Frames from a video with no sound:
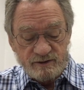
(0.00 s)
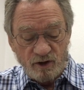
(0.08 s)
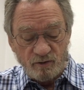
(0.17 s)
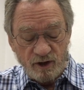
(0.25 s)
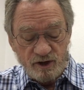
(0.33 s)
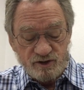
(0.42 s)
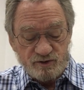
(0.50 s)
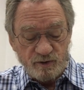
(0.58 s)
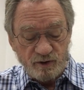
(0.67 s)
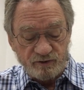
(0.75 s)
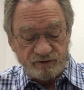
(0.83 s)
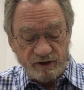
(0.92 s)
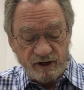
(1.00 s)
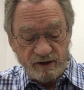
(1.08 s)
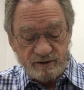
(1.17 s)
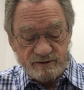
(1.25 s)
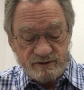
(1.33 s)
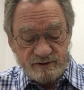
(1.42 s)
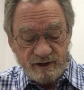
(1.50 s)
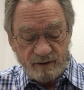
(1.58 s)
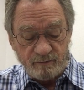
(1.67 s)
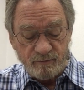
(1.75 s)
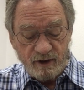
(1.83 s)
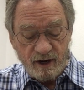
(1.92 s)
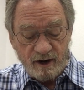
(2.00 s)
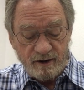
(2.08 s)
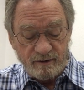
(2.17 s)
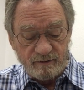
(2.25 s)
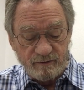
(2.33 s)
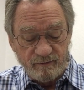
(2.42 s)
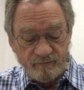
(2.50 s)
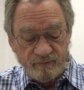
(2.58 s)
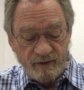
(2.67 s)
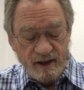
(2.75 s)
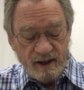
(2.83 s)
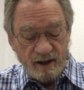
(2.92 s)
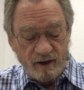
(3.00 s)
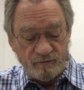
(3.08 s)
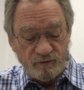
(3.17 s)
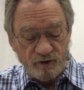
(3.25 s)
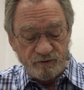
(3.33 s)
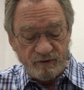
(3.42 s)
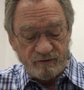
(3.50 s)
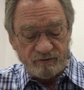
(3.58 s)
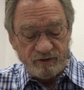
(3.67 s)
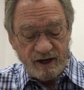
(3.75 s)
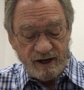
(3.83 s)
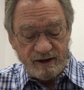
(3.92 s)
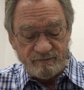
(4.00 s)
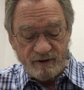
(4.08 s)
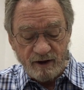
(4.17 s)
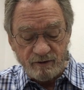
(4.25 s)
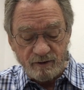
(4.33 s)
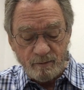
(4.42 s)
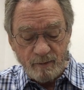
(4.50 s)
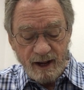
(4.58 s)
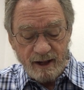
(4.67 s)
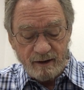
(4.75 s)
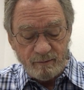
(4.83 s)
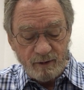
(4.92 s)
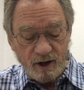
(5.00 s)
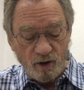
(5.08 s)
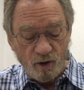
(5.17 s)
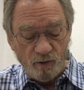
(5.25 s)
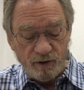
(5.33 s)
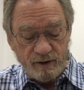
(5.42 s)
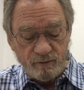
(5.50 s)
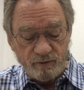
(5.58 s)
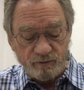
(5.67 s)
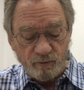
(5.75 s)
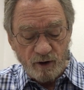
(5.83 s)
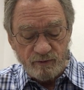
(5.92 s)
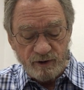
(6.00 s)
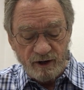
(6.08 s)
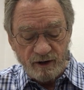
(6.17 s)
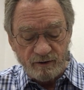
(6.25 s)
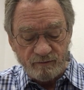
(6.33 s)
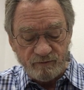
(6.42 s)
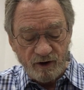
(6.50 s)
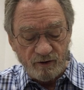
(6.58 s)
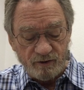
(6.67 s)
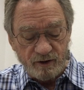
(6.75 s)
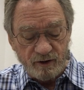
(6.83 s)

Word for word: so Israel sends him there in verse 15, he found a man, and behold, he was wandering in the field.